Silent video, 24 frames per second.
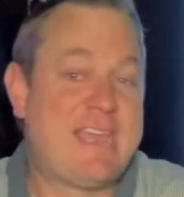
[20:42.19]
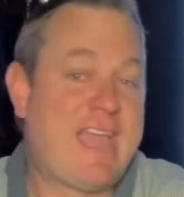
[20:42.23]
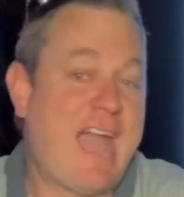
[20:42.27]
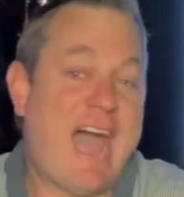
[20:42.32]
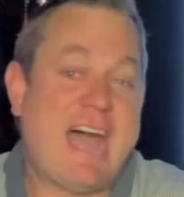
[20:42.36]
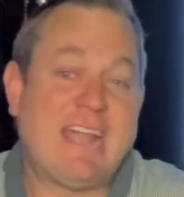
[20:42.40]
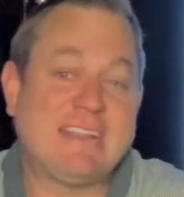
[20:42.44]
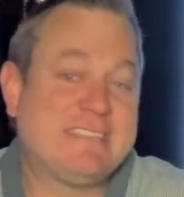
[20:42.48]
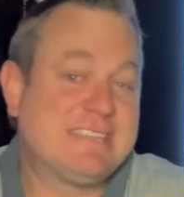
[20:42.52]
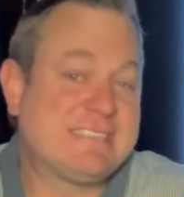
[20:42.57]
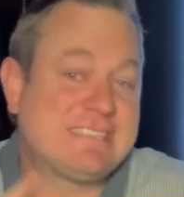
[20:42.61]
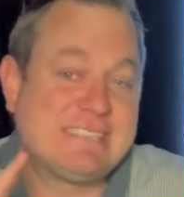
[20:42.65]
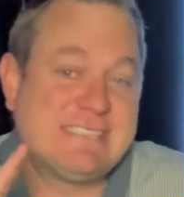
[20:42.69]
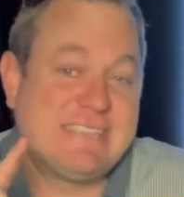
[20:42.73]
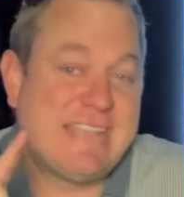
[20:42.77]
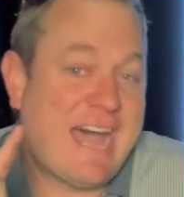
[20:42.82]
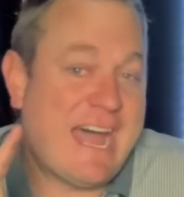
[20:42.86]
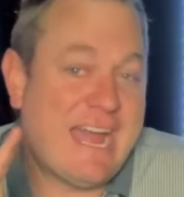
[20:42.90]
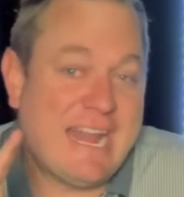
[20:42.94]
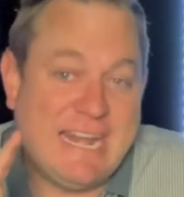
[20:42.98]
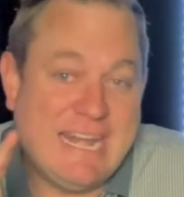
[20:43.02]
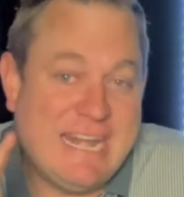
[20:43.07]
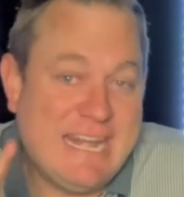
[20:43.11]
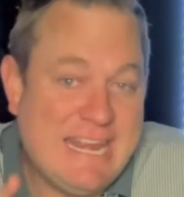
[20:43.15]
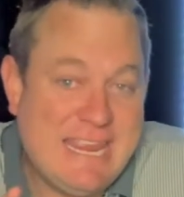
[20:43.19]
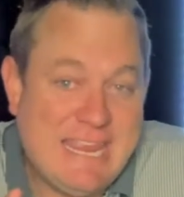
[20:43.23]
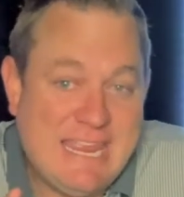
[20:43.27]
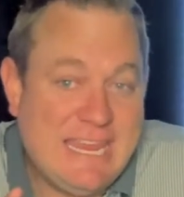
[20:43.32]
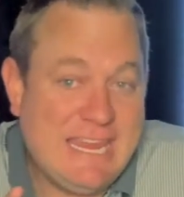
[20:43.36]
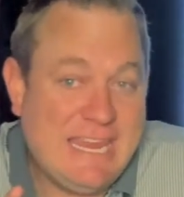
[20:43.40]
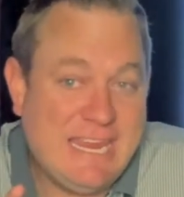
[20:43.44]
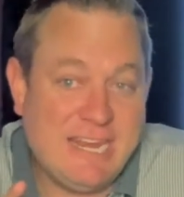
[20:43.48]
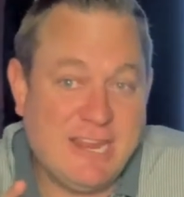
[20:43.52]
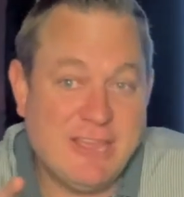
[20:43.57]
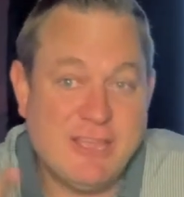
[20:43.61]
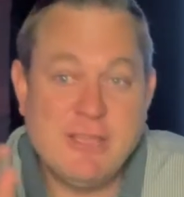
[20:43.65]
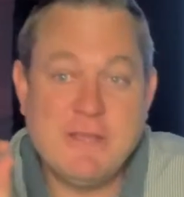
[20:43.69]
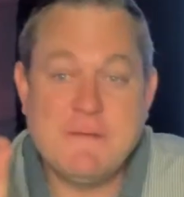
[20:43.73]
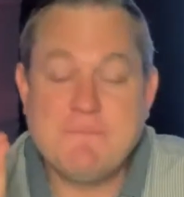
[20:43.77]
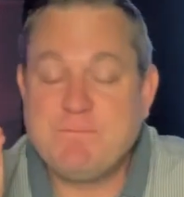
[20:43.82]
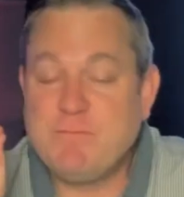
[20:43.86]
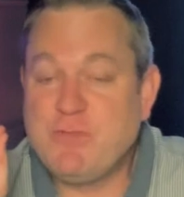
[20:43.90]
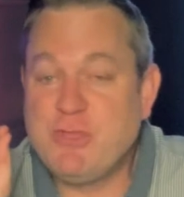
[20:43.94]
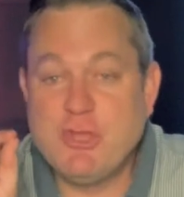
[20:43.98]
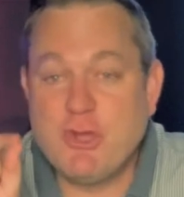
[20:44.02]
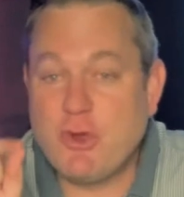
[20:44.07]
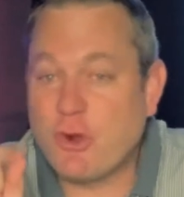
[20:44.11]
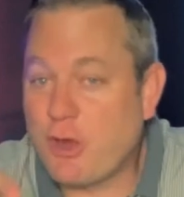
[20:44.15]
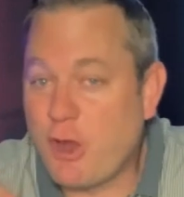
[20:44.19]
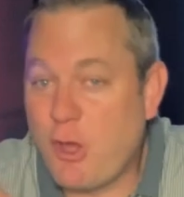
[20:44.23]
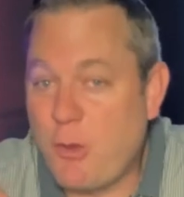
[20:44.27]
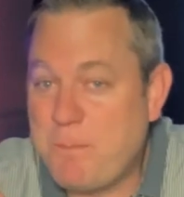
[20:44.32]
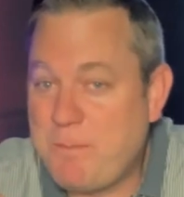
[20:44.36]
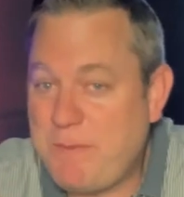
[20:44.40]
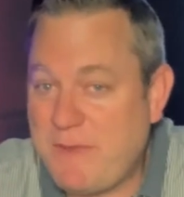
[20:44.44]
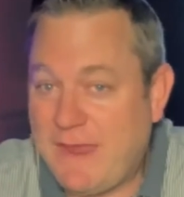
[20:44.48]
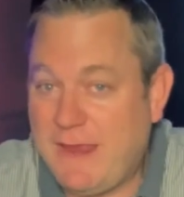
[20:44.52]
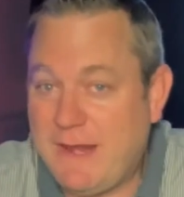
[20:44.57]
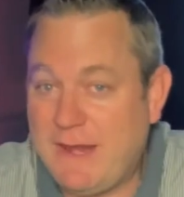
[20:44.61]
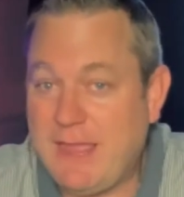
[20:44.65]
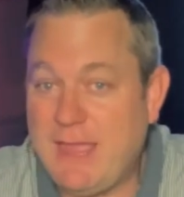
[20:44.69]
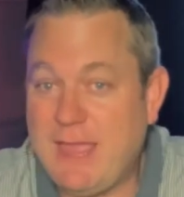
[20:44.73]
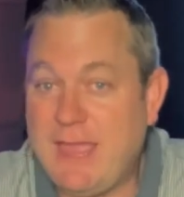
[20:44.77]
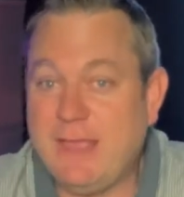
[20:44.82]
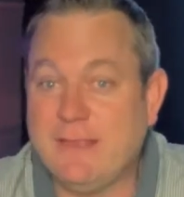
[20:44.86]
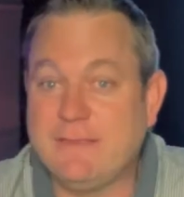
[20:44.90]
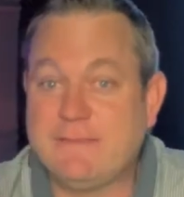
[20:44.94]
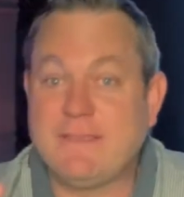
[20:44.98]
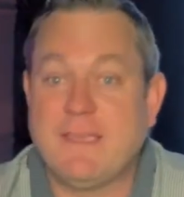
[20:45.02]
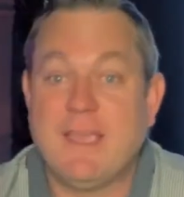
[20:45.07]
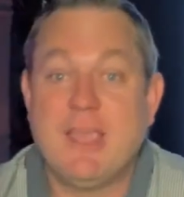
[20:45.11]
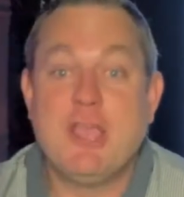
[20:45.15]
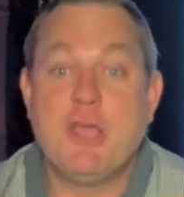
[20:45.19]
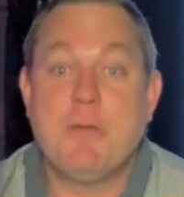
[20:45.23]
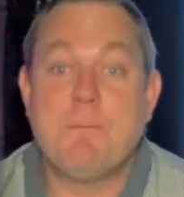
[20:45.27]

God does not need your obedience,